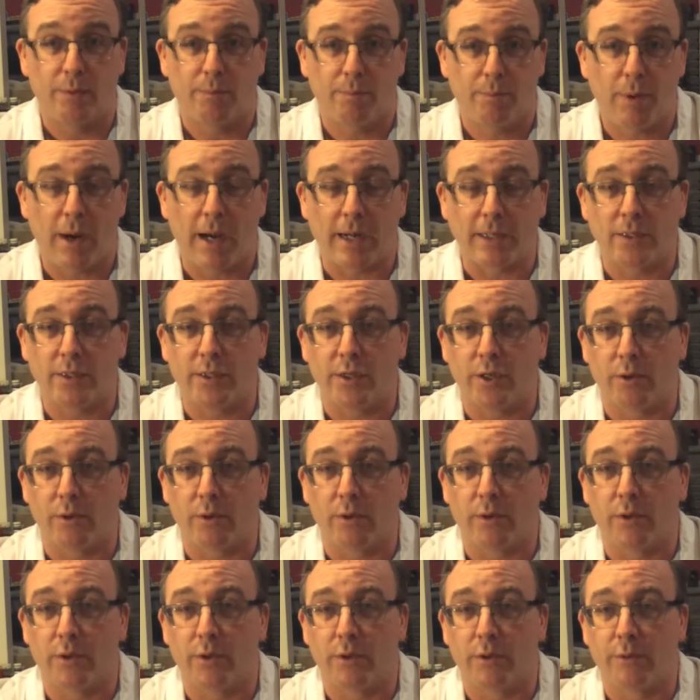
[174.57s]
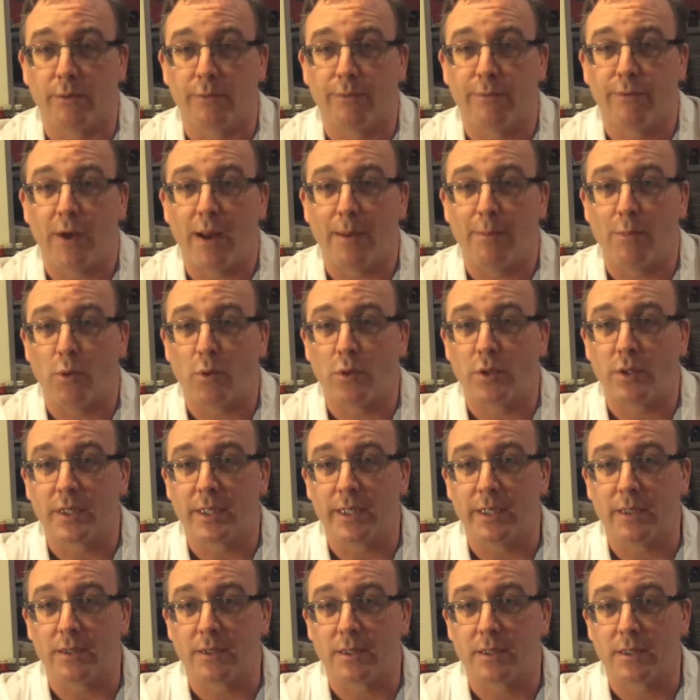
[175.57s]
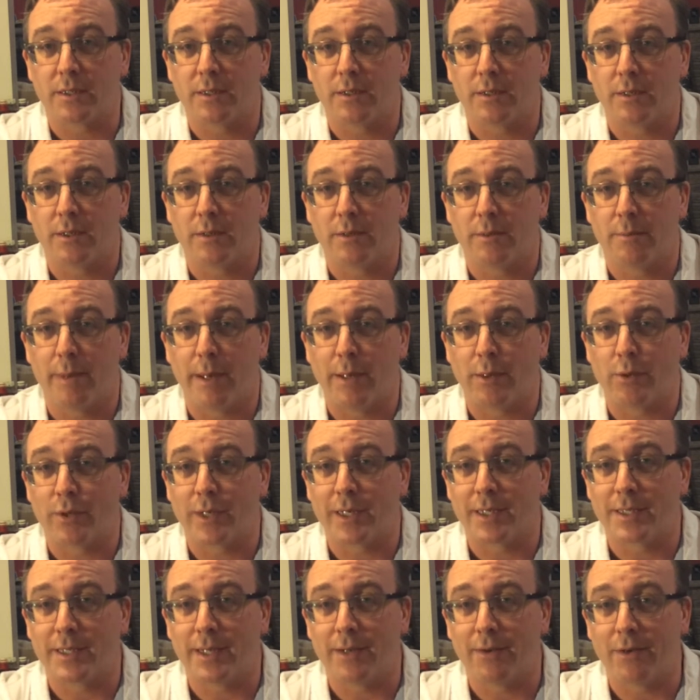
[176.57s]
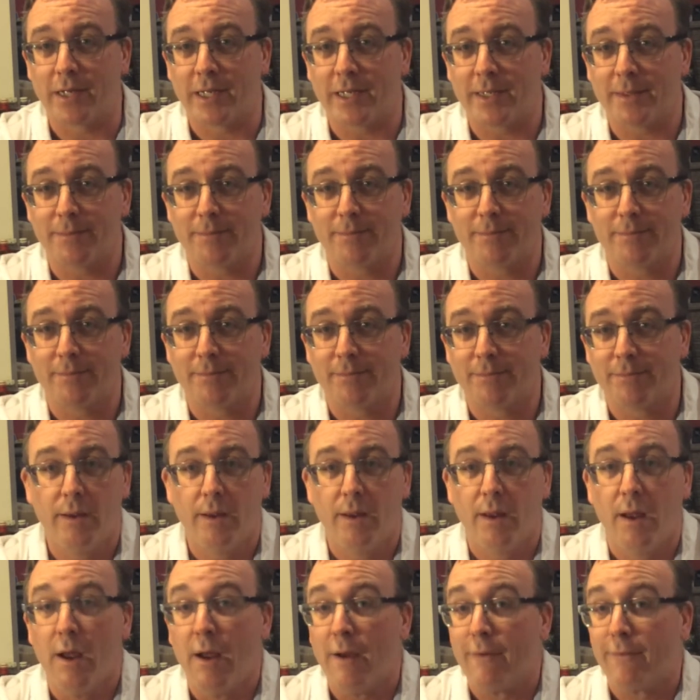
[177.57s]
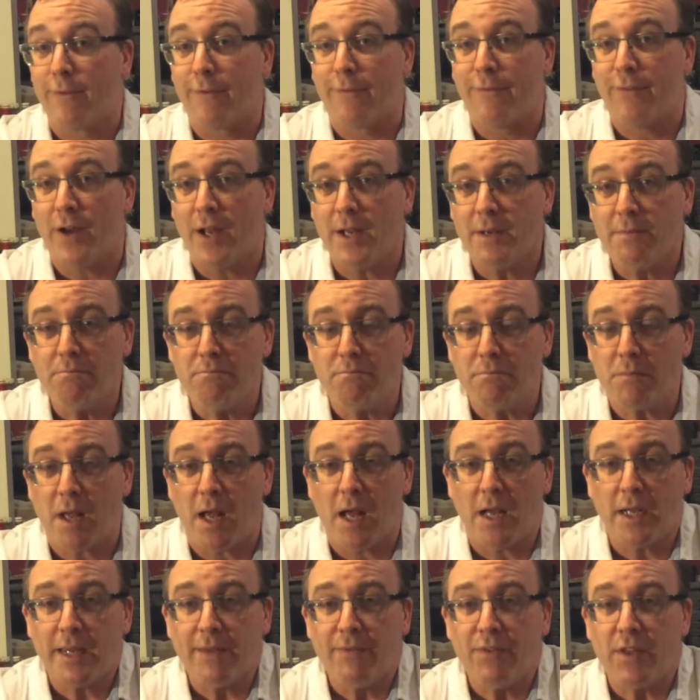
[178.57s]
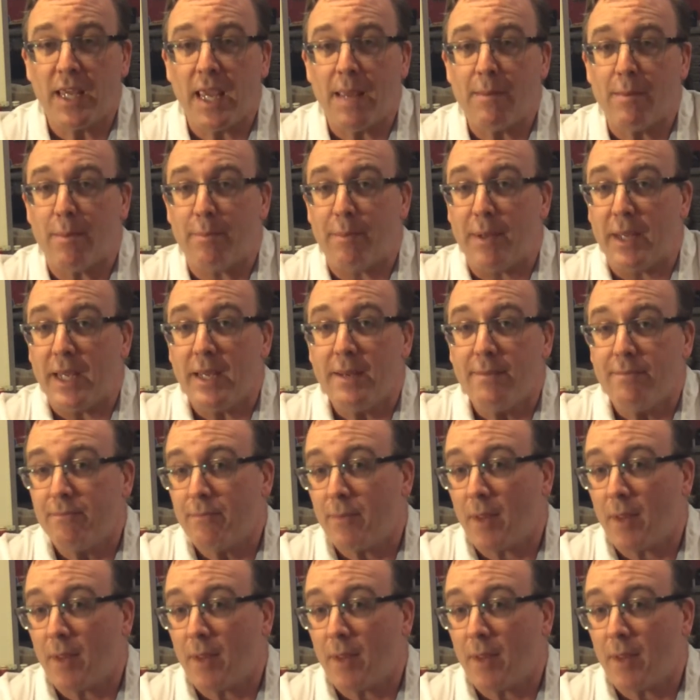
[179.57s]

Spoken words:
practicing your fine motor skills, manual dexterity. For fun, I'll give the game a B.